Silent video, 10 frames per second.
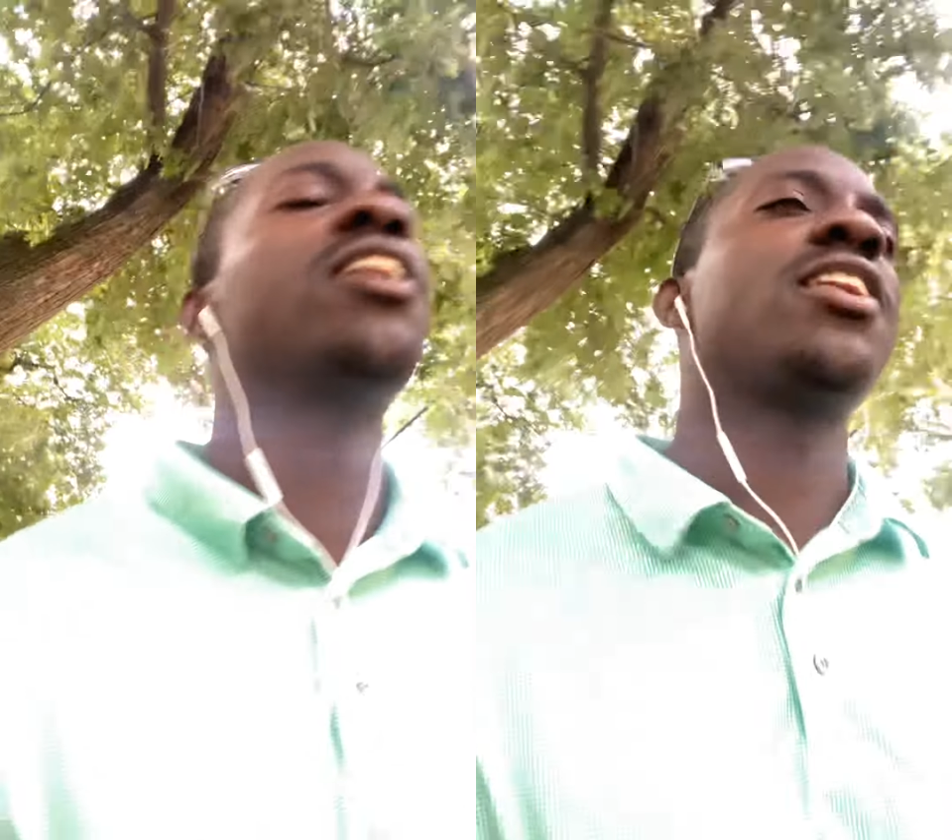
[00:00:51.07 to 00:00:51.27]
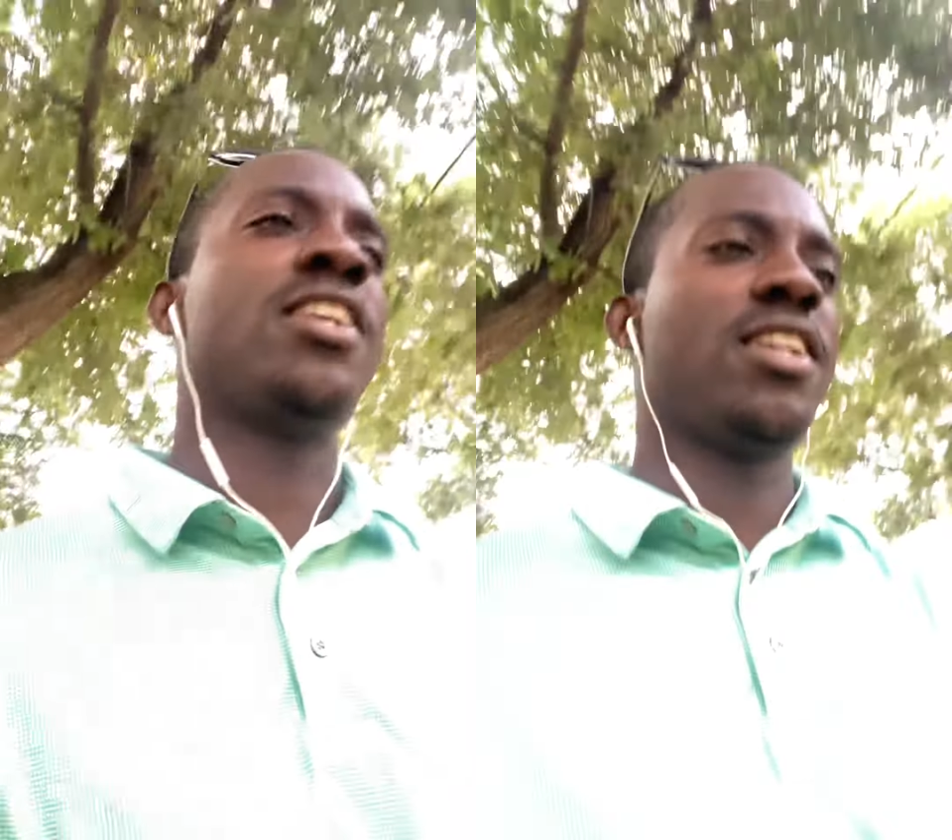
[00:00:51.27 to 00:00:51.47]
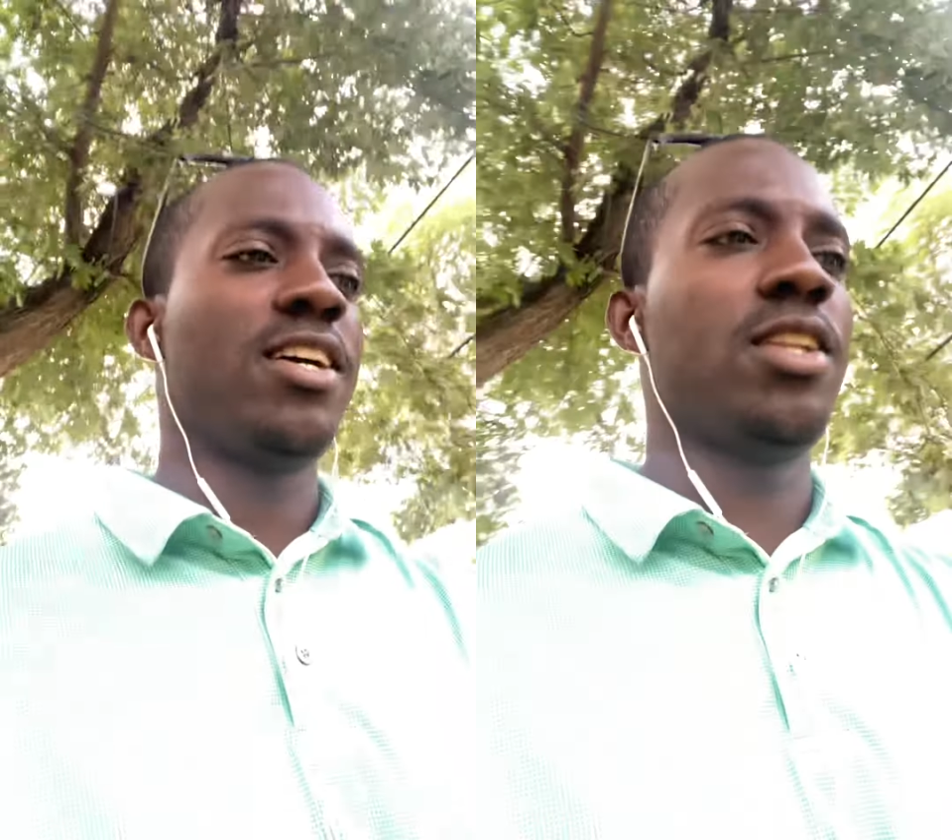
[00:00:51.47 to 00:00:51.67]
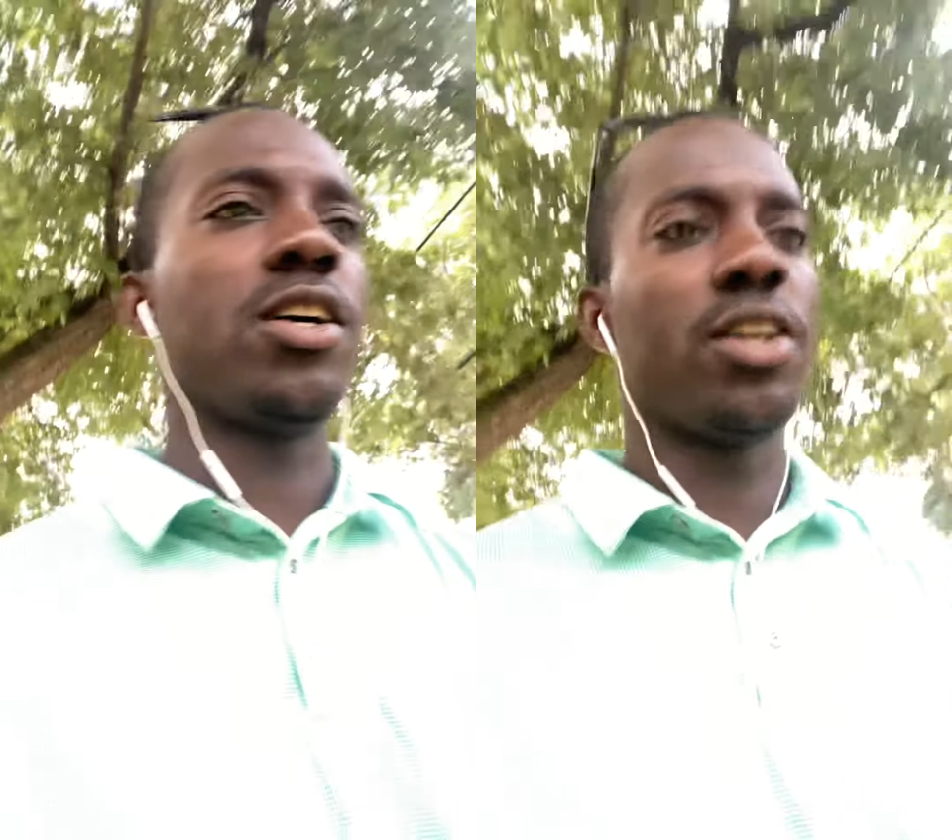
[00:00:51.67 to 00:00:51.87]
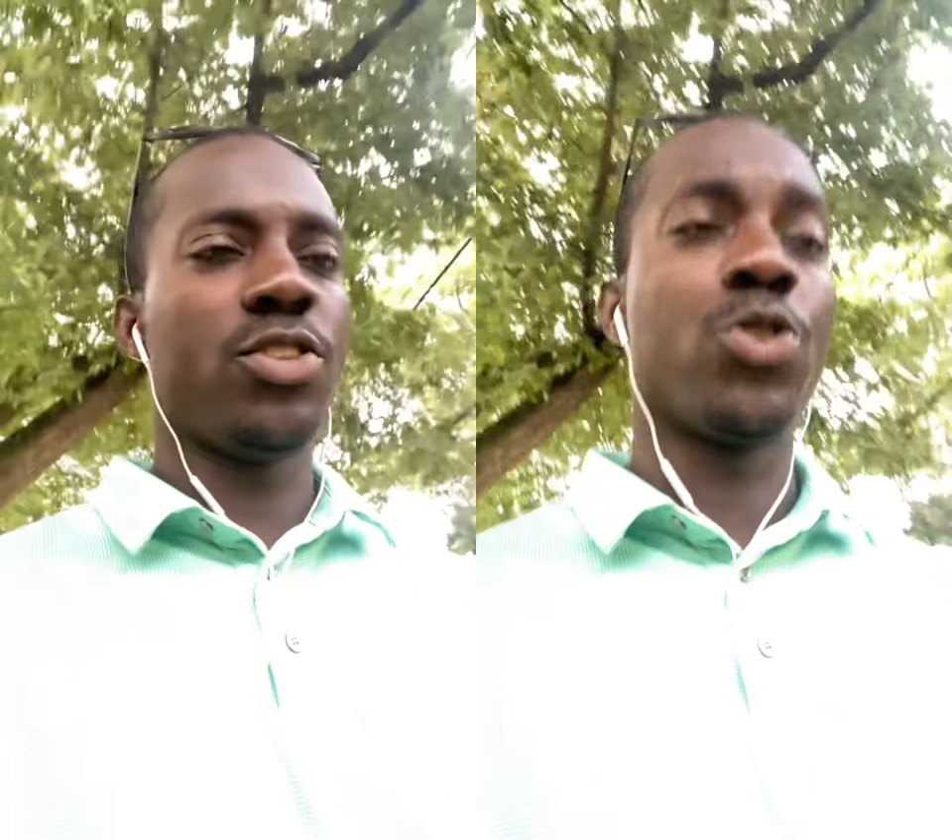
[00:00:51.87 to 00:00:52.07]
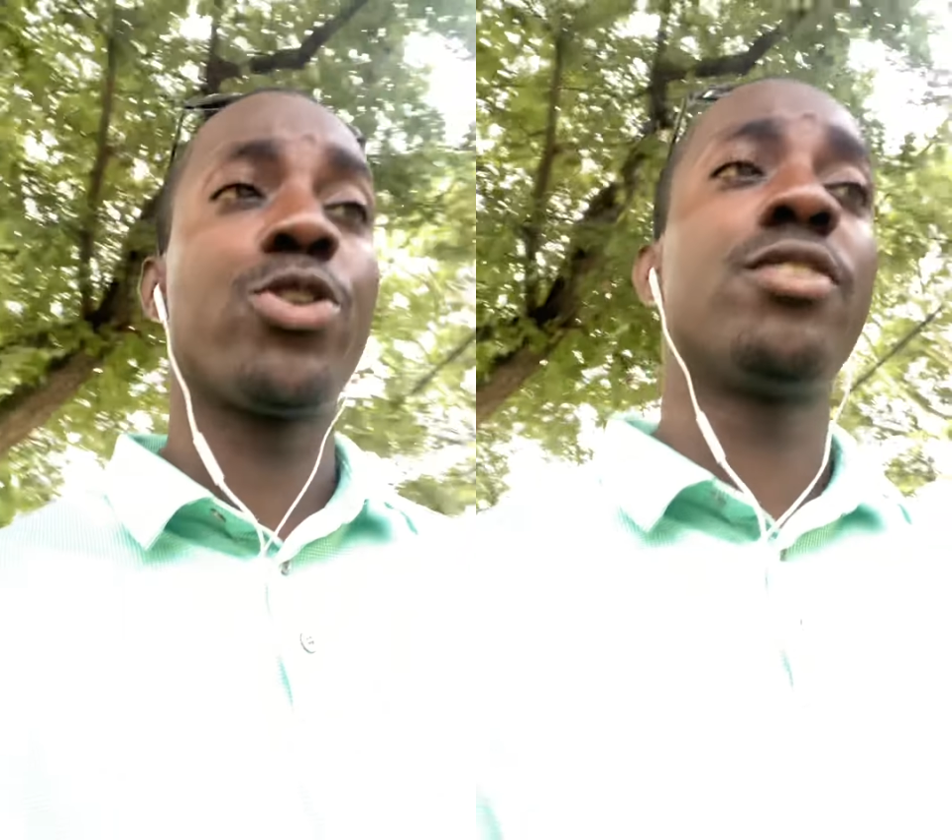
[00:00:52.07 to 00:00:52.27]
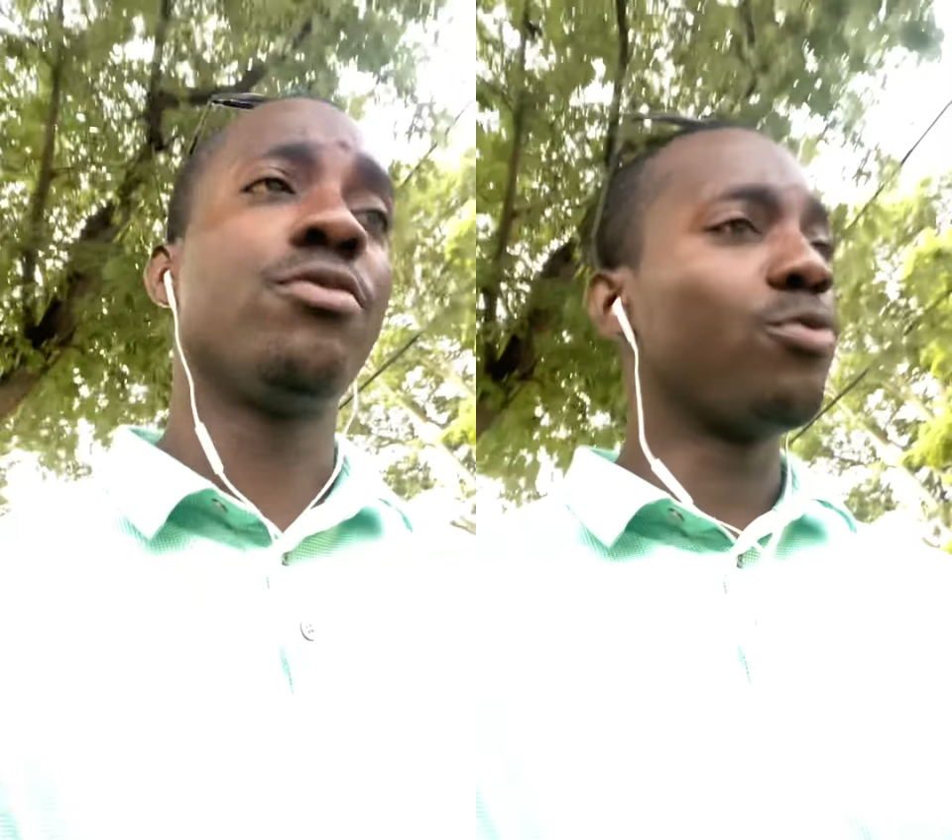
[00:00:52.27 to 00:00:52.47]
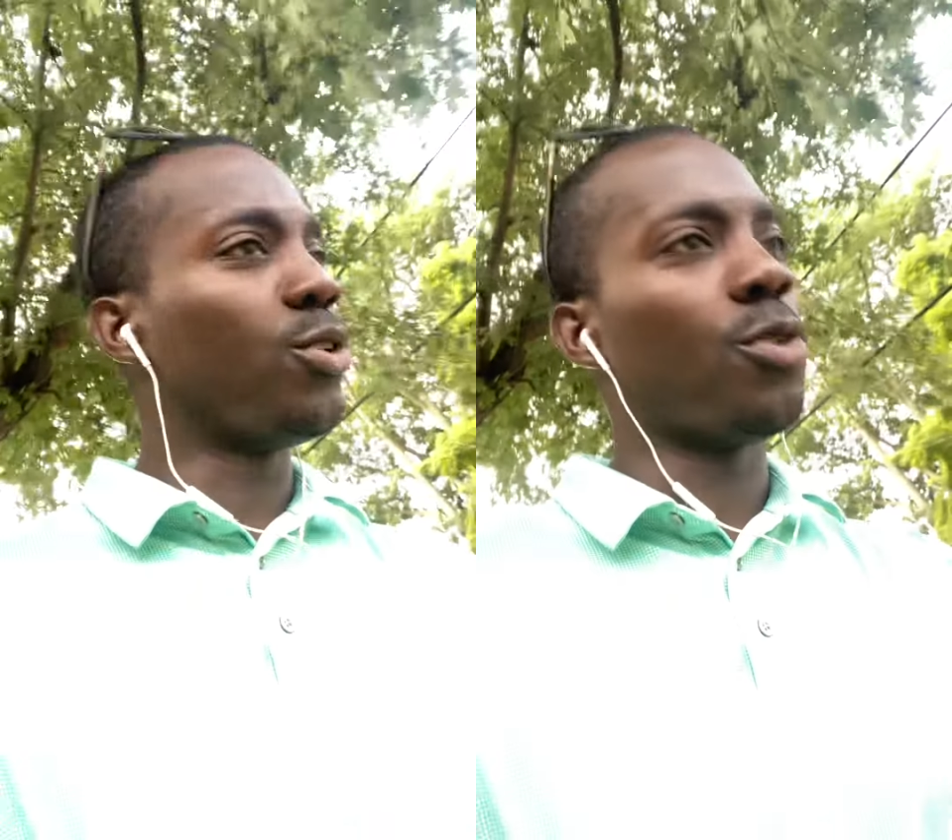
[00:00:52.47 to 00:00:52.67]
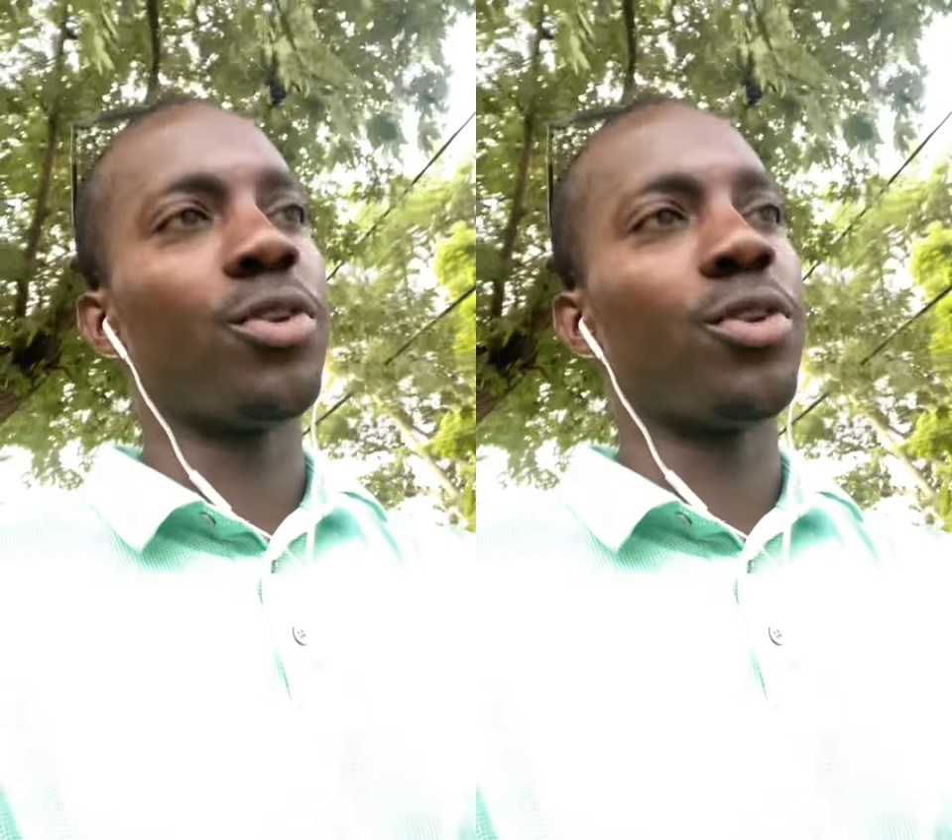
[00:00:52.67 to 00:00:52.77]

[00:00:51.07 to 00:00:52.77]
and during you know